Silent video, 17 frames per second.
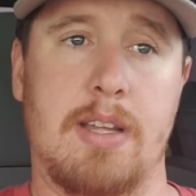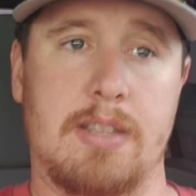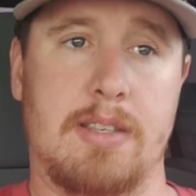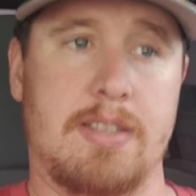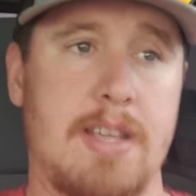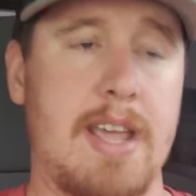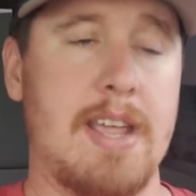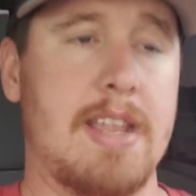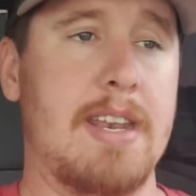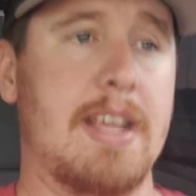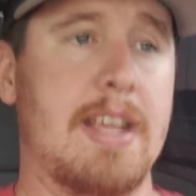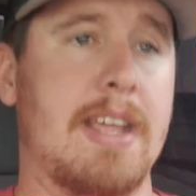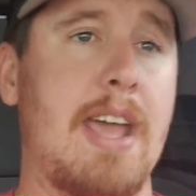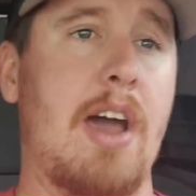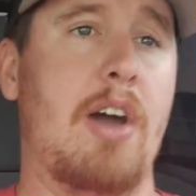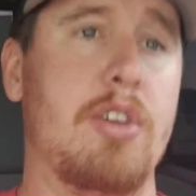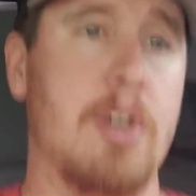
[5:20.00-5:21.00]
Take into
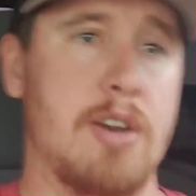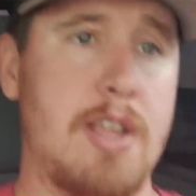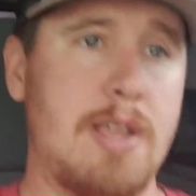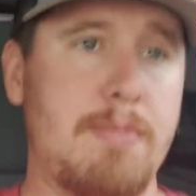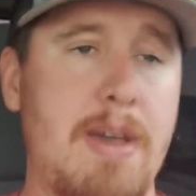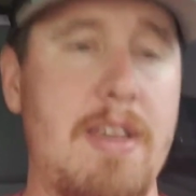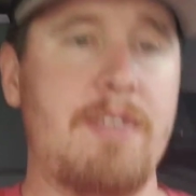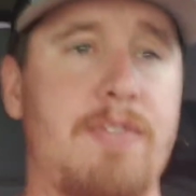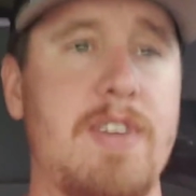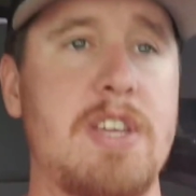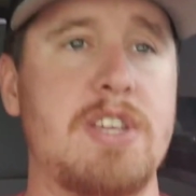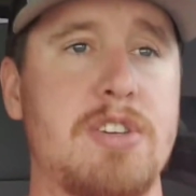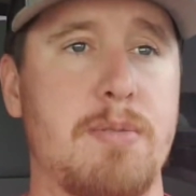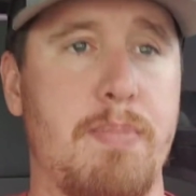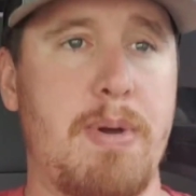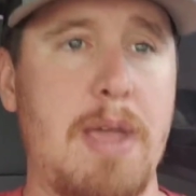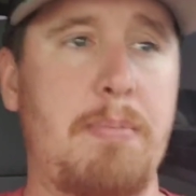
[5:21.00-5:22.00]
account your eBay fees,
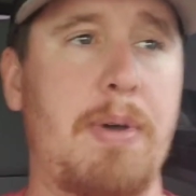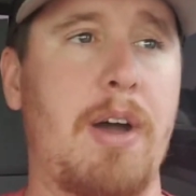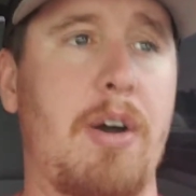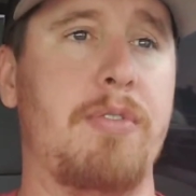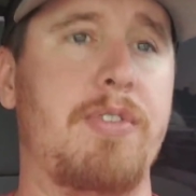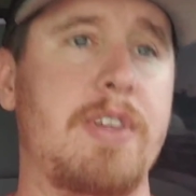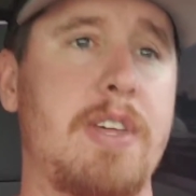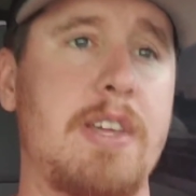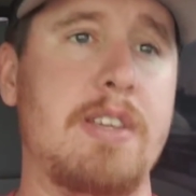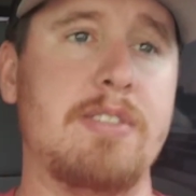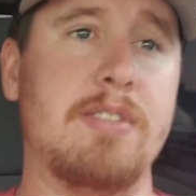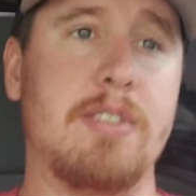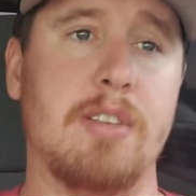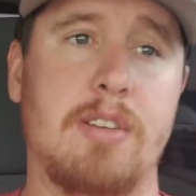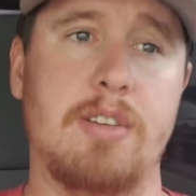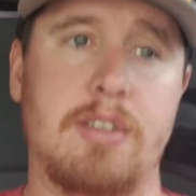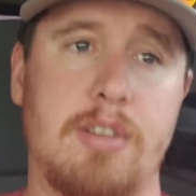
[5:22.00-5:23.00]
your PayPal fees,